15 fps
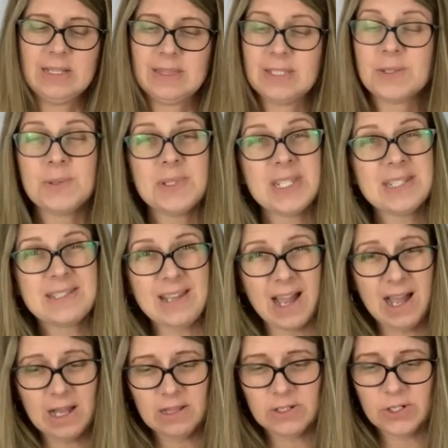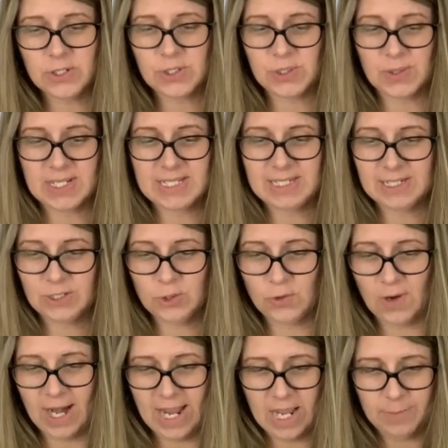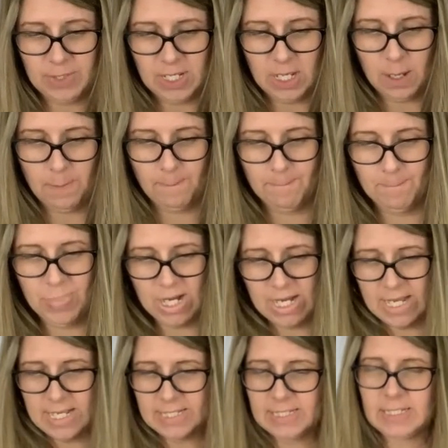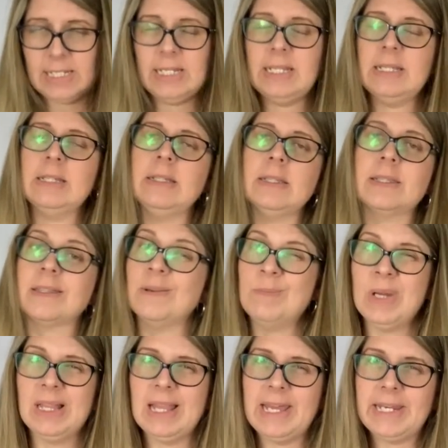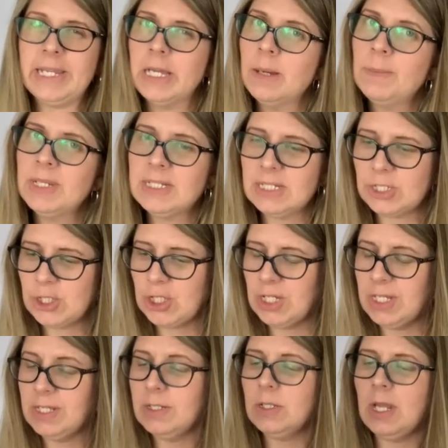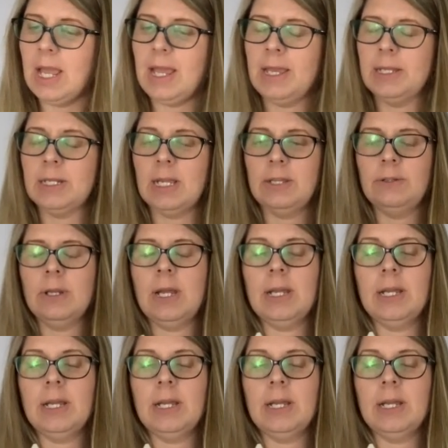This was a dollar, so I did grab it, but it is the Millennium Edition, and I,